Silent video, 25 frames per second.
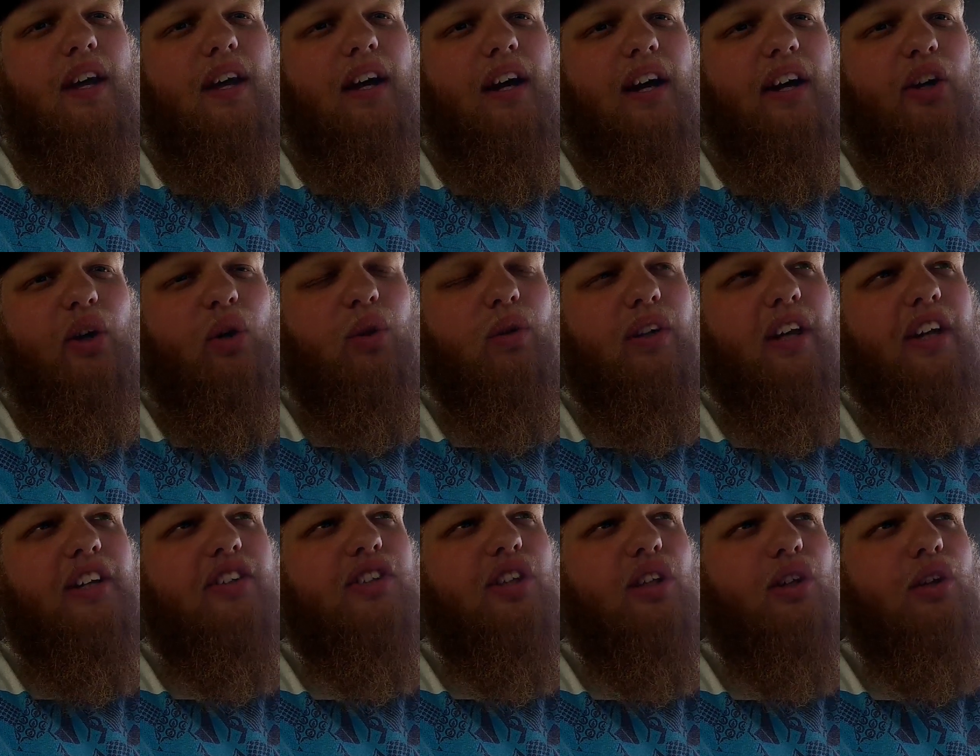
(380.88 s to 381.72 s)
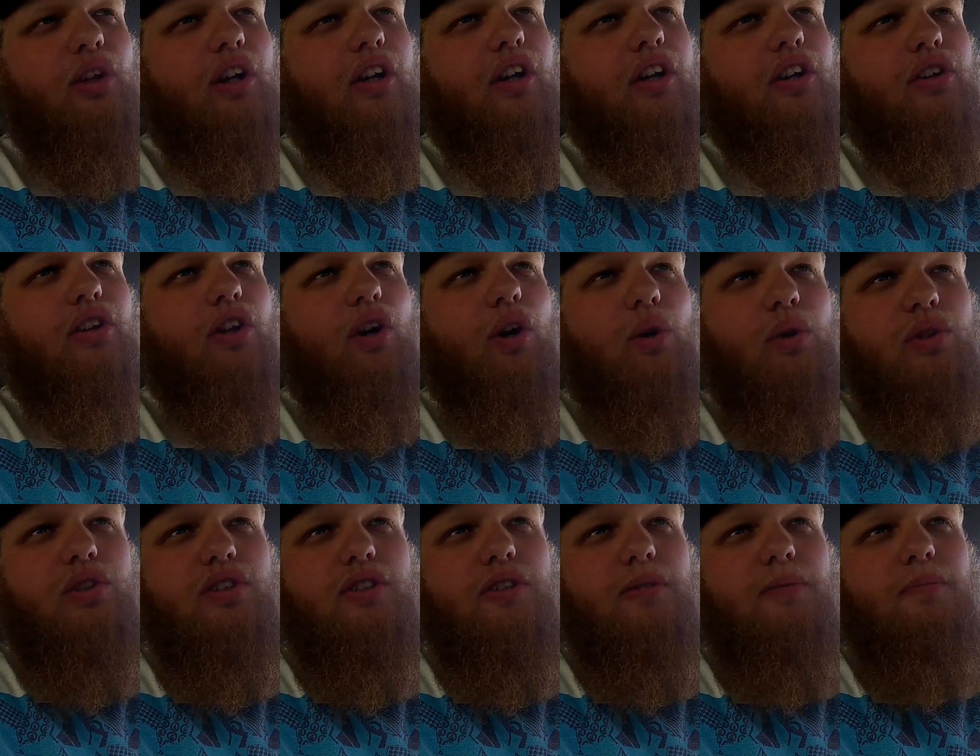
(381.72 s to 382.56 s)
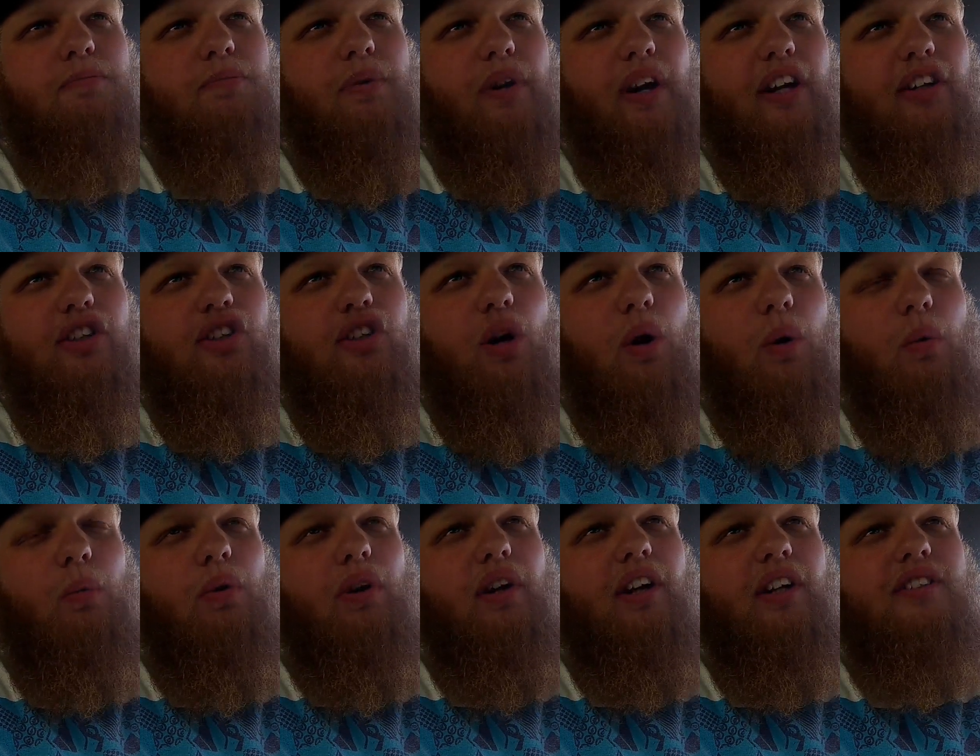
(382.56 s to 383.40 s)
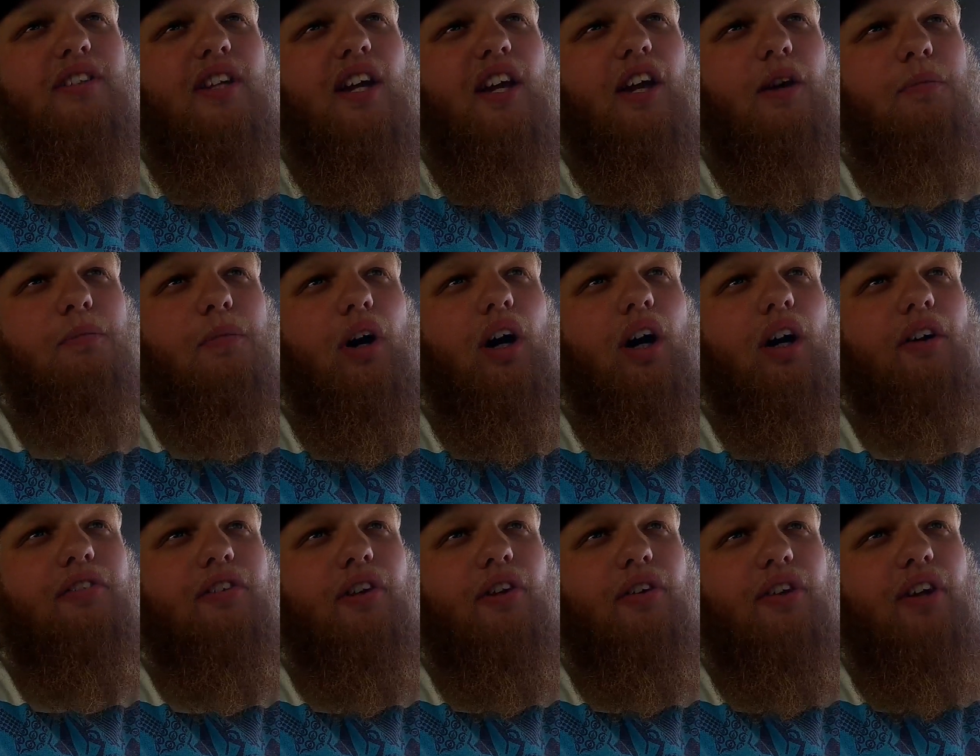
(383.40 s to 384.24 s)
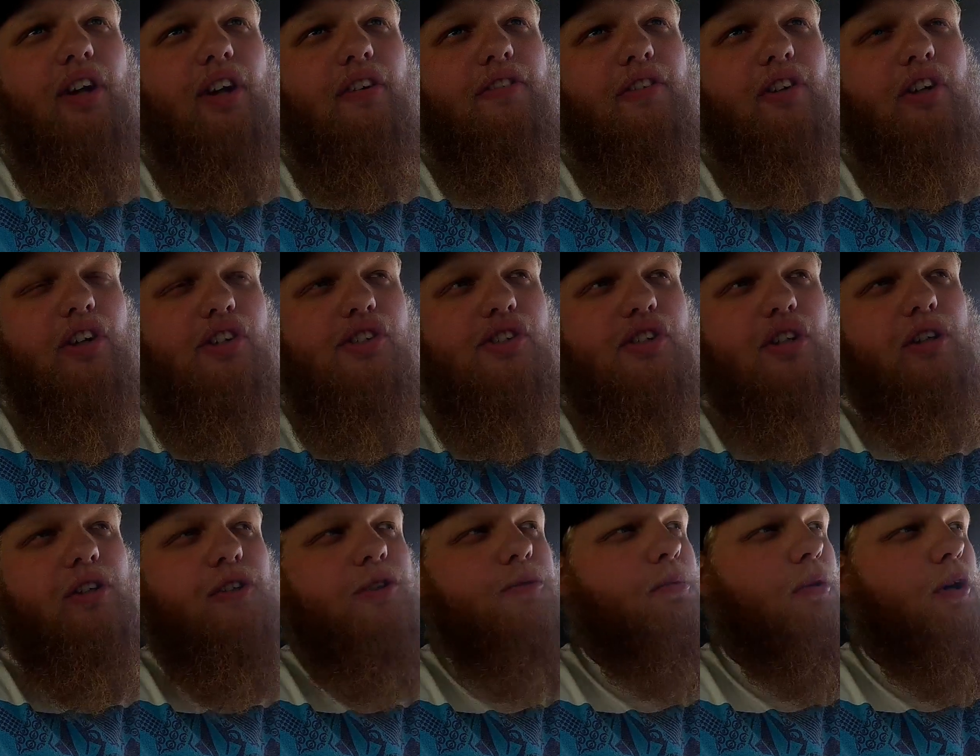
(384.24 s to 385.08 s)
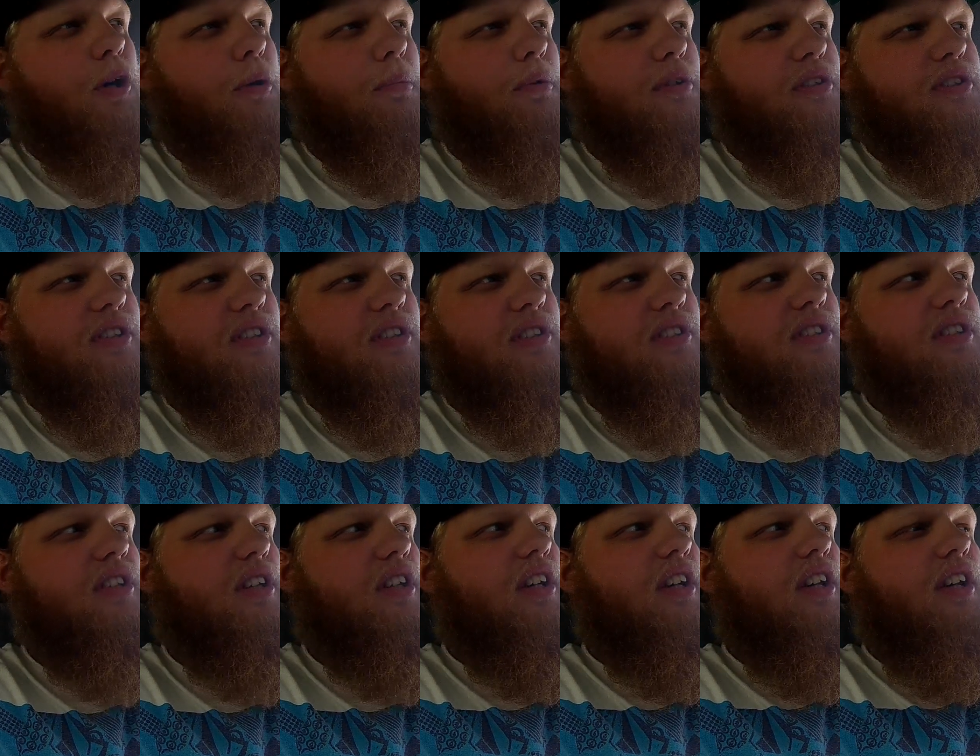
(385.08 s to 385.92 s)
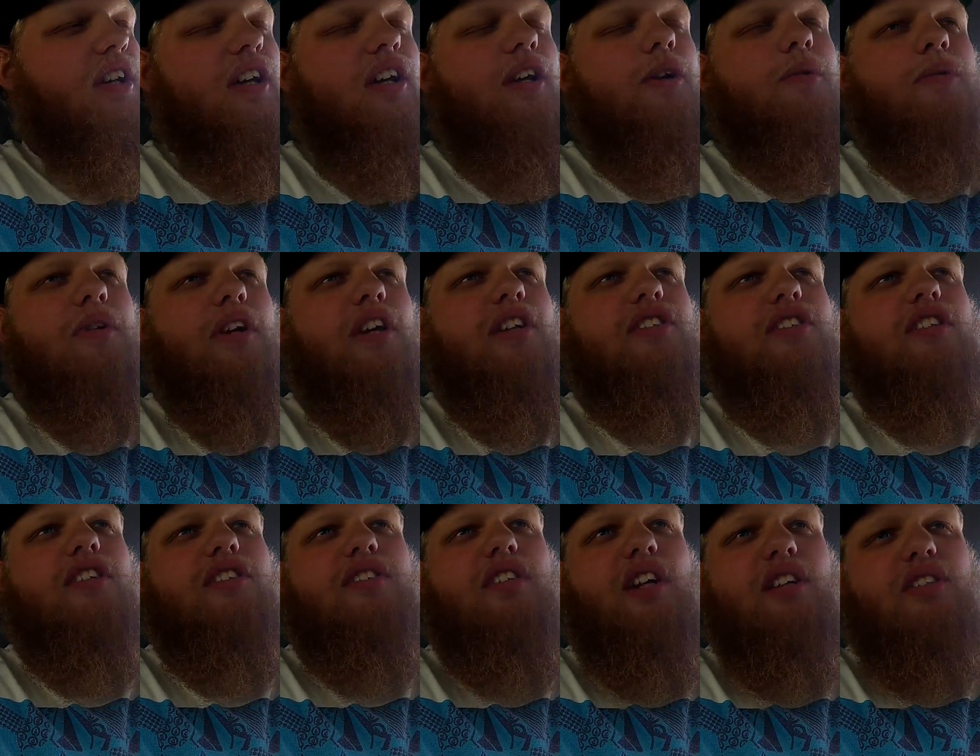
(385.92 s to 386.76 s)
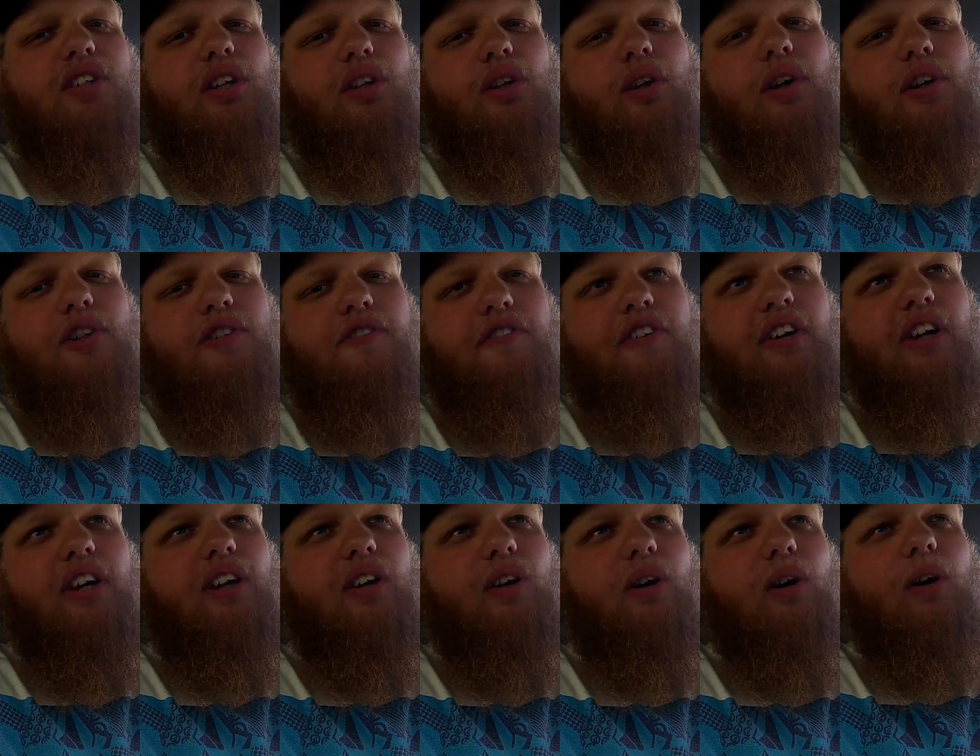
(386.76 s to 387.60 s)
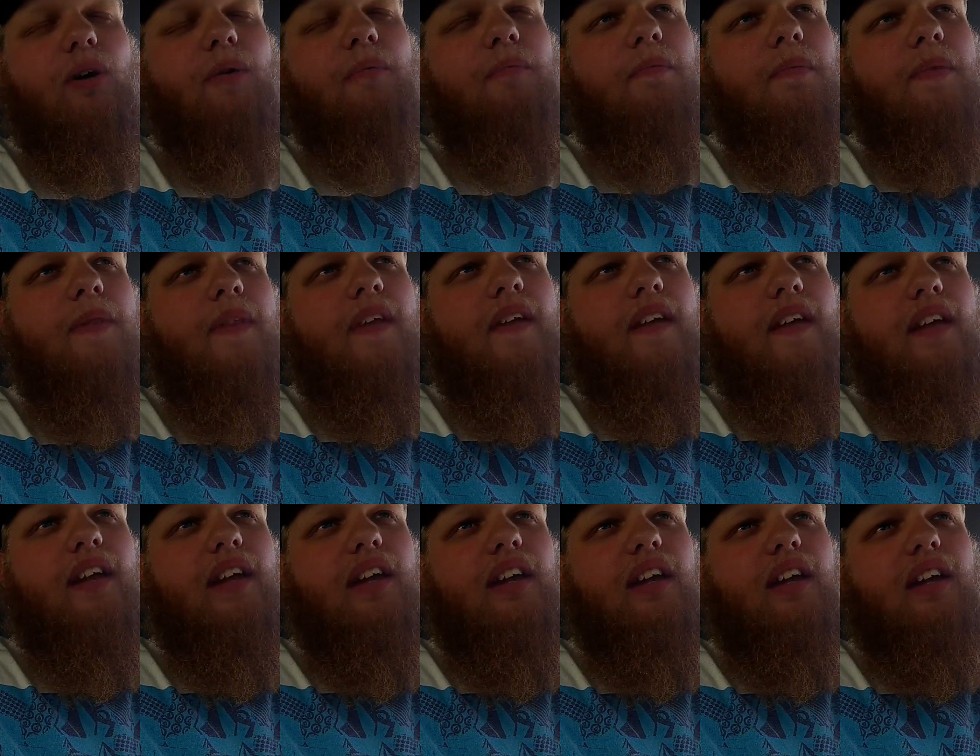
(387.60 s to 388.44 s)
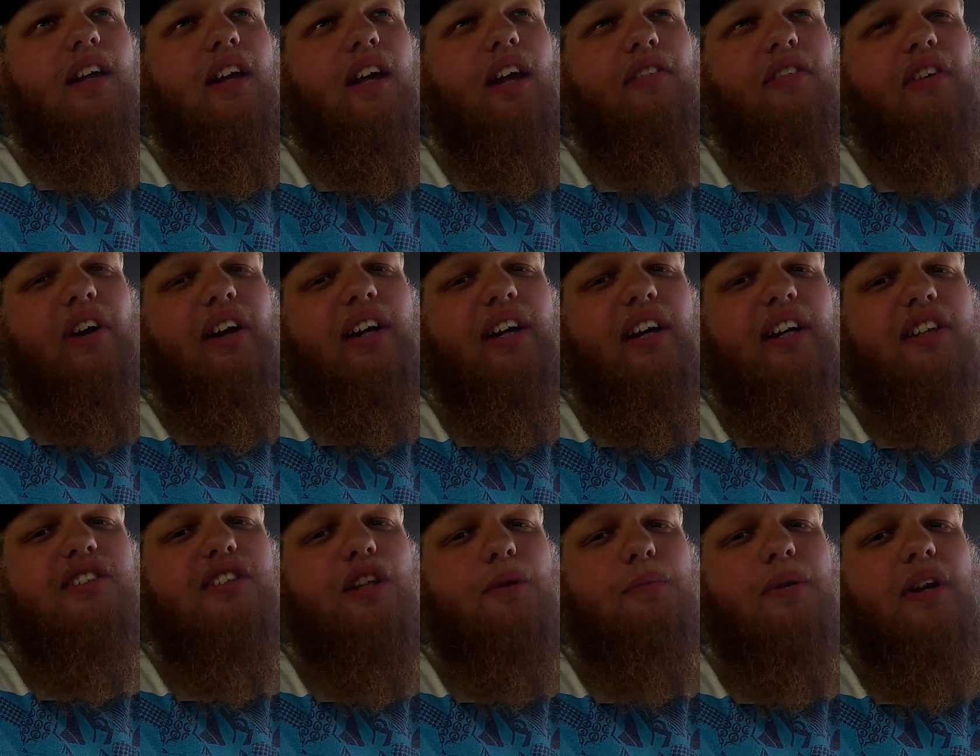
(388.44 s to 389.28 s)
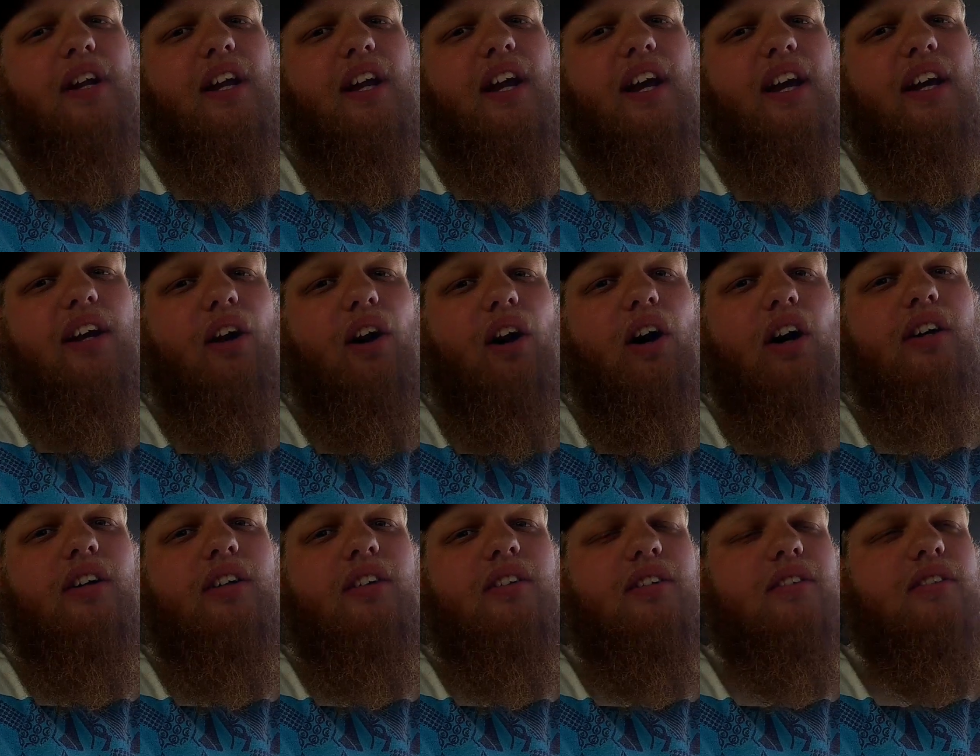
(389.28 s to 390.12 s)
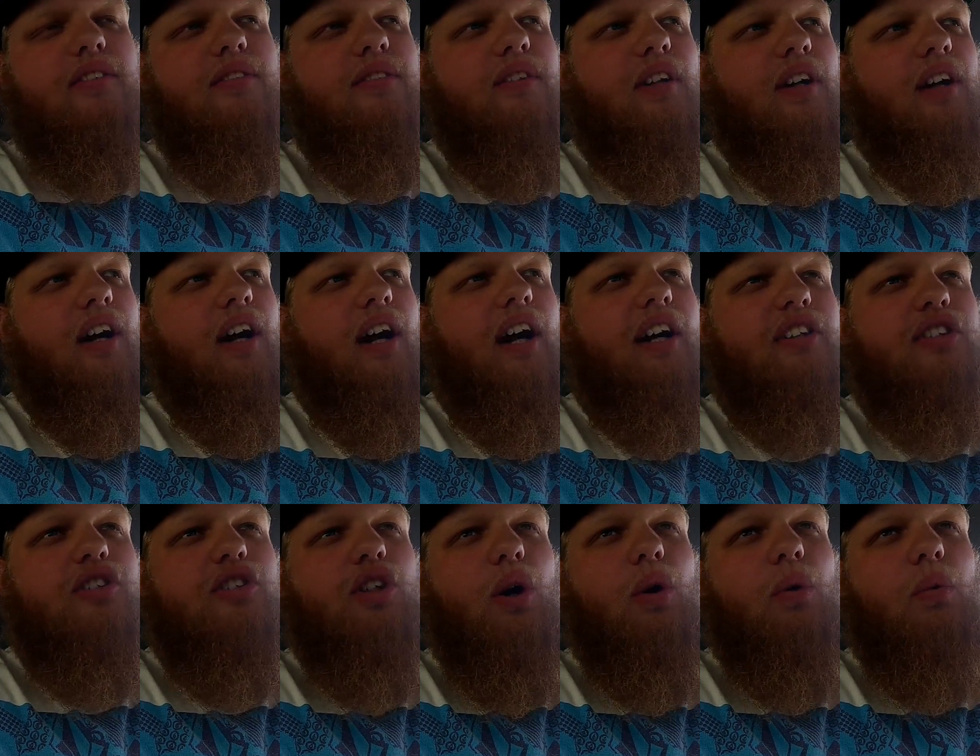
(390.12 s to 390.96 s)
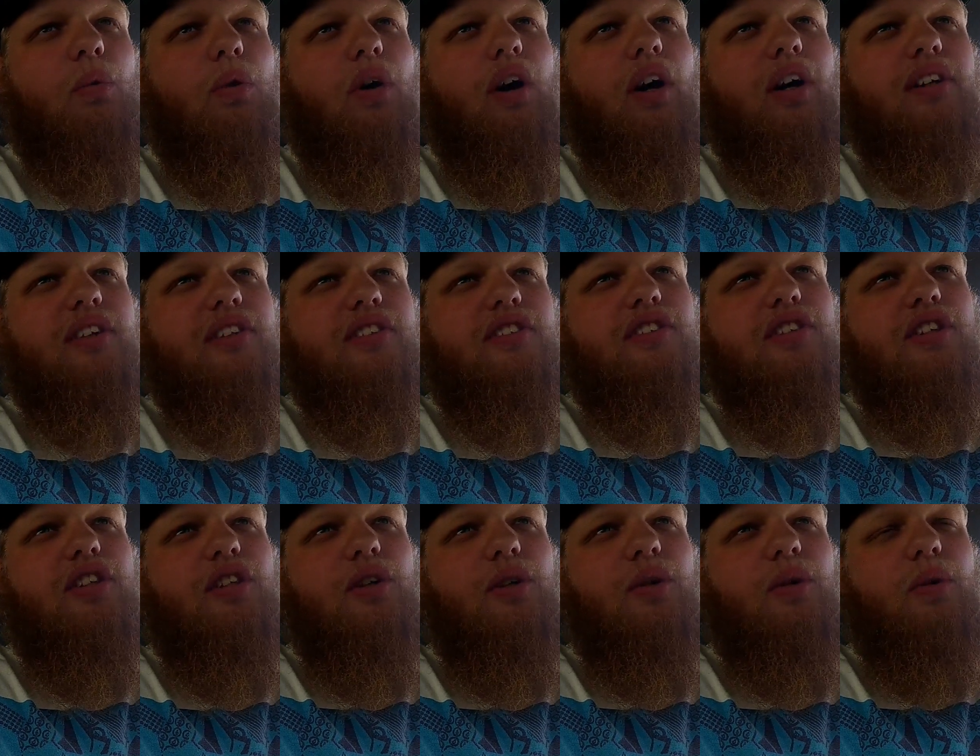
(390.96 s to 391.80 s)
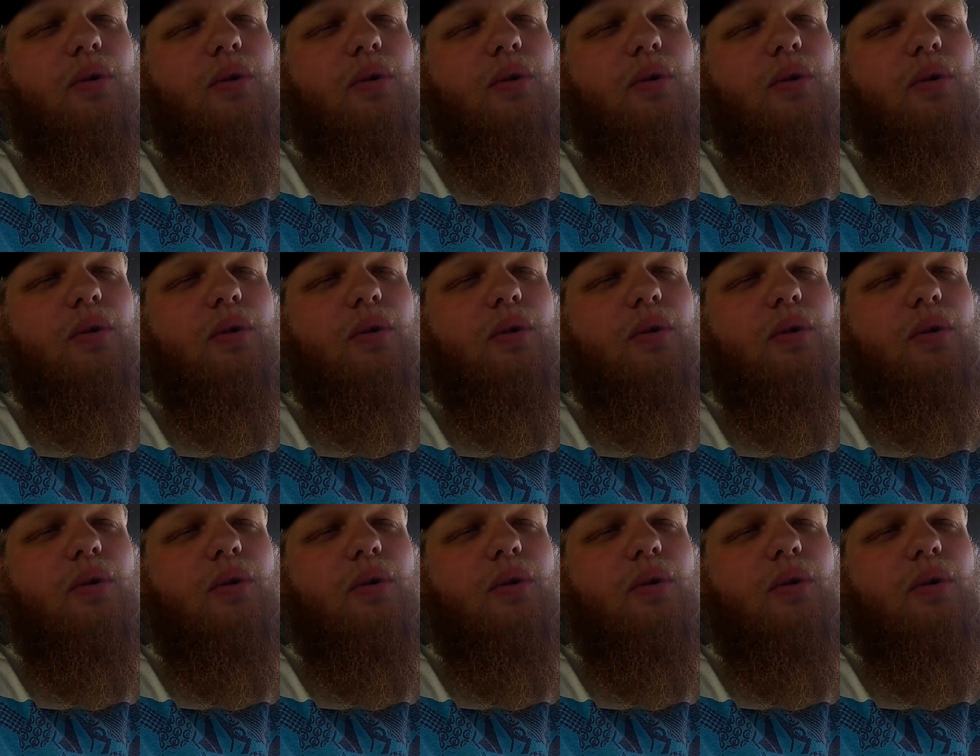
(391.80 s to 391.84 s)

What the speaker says: I don't like the look of those, but I don't want to take them off. They're there for insurance purposes, because it's such a large vehicle. If I hit somebody head on, I don't want to